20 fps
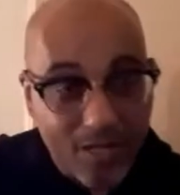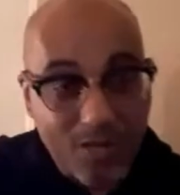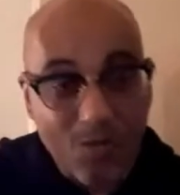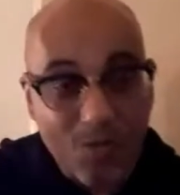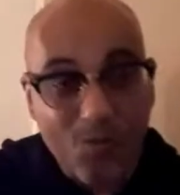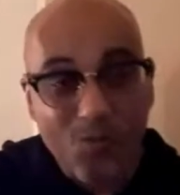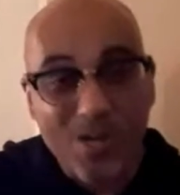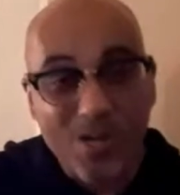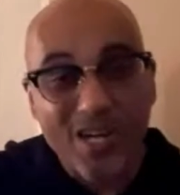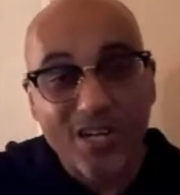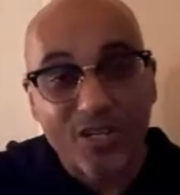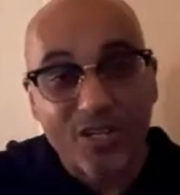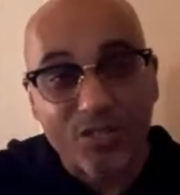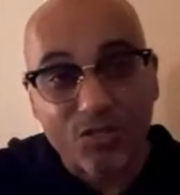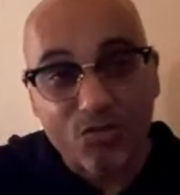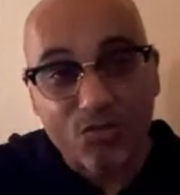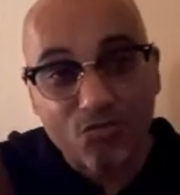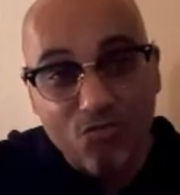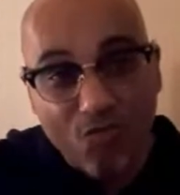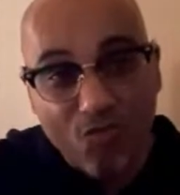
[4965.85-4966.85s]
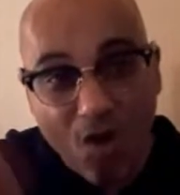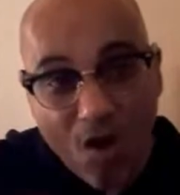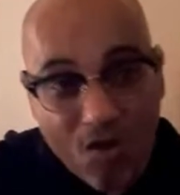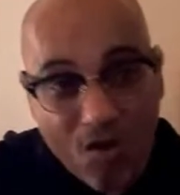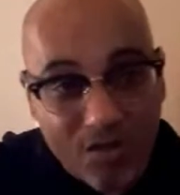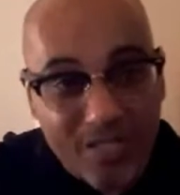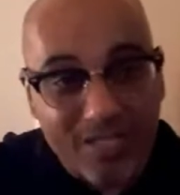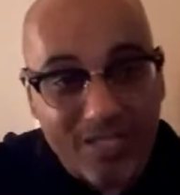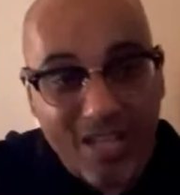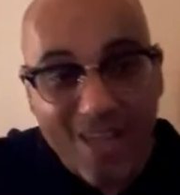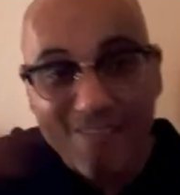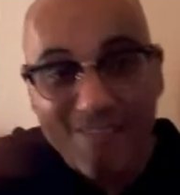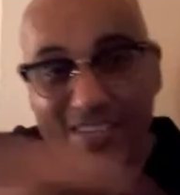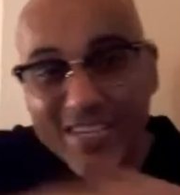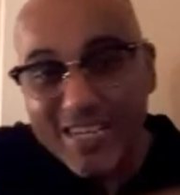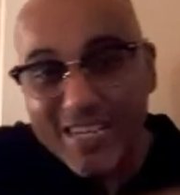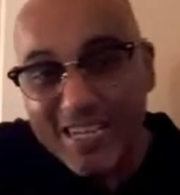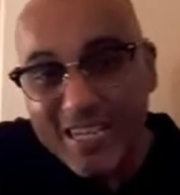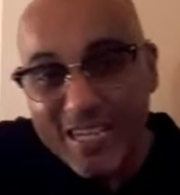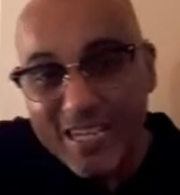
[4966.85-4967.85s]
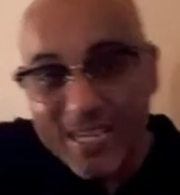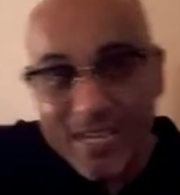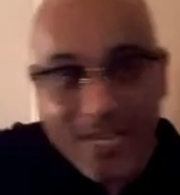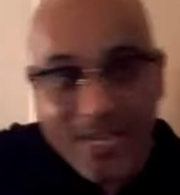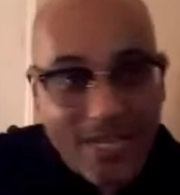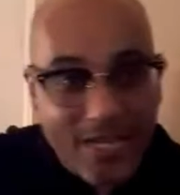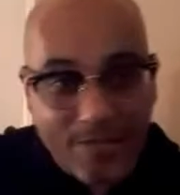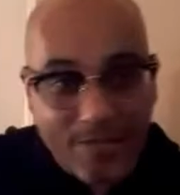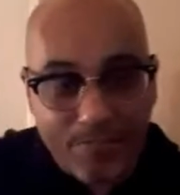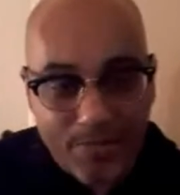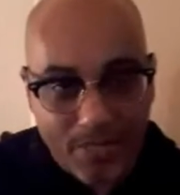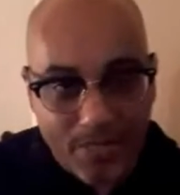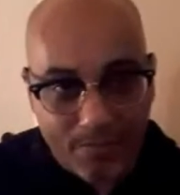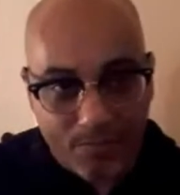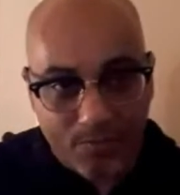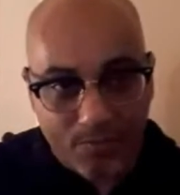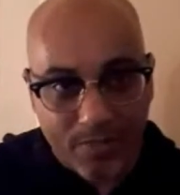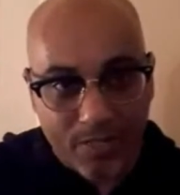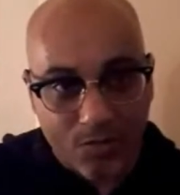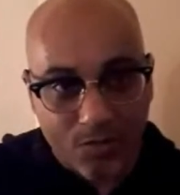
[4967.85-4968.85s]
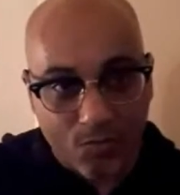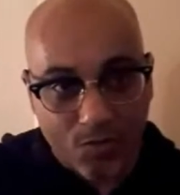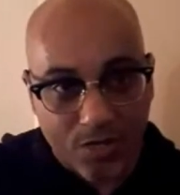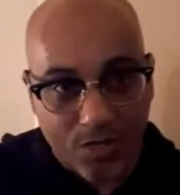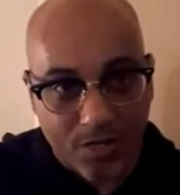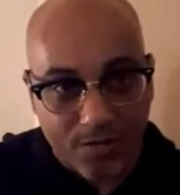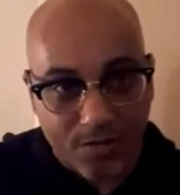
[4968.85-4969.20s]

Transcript: We are the strongest out of any people in the world.